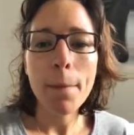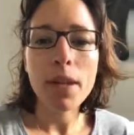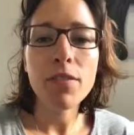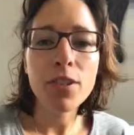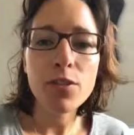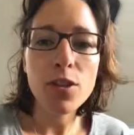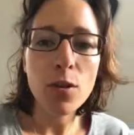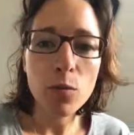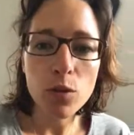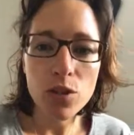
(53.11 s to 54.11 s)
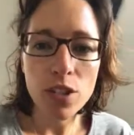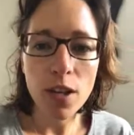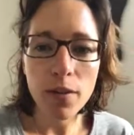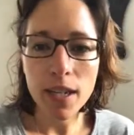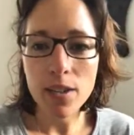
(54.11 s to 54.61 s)
But if you don't want to
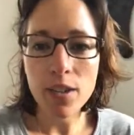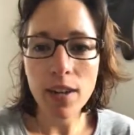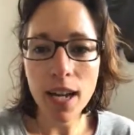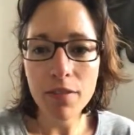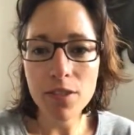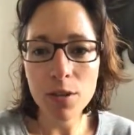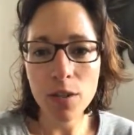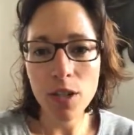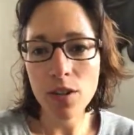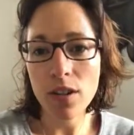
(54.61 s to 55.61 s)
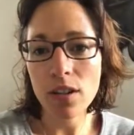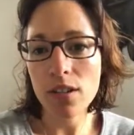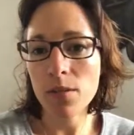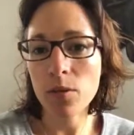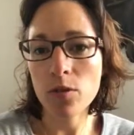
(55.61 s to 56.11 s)
know it, you don't have to, and you could
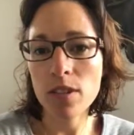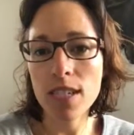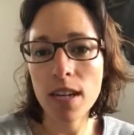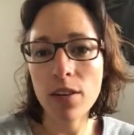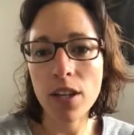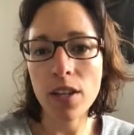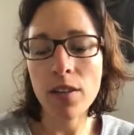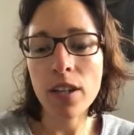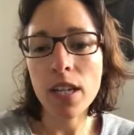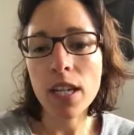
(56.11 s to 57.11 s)
ask them not to tell you.